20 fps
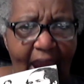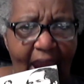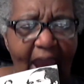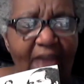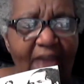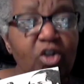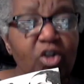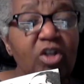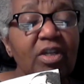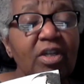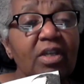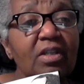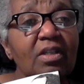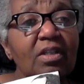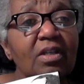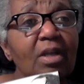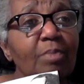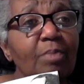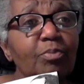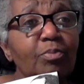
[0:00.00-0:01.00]
And she
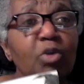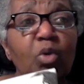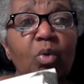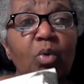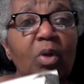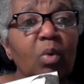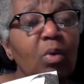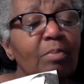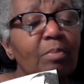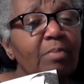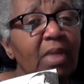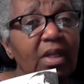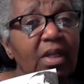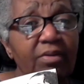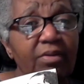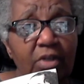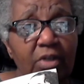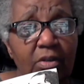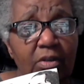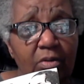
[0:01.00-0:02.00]
ended up doing what many
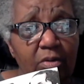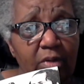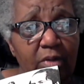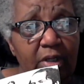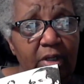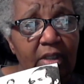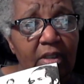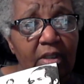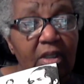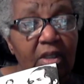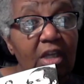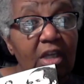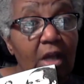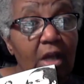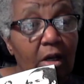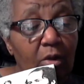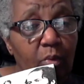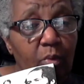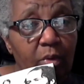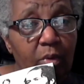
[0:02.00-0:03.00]
Victorian
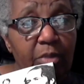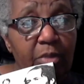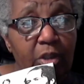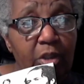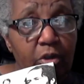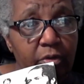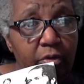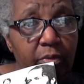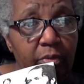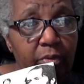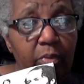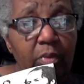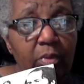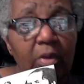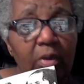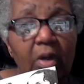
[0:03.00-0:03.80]
young women do,